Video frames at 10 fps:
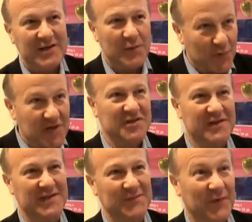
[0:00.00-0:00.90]
the
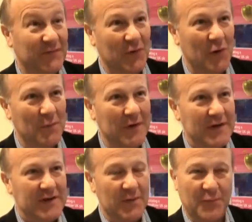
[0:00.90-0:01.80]
pressures to perform,
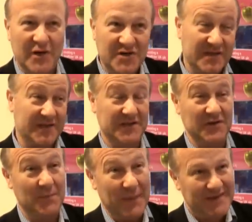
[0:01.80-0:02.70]
the pressures to
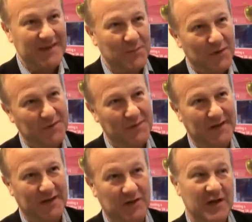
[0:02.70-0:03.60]
do the best they possibly
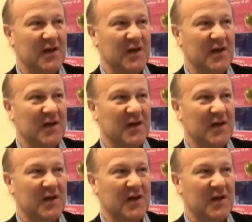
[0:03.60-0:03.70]
could,